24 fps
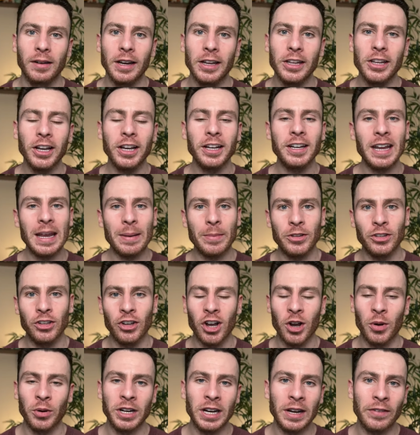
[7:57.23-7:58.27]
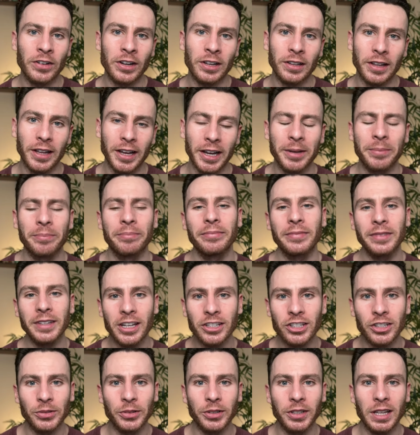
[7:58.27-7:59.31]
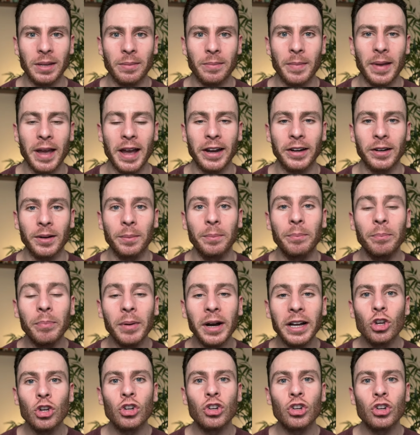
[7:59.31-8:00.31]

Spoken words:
Now you can name a dog whatever you like, it doesn't really matter. But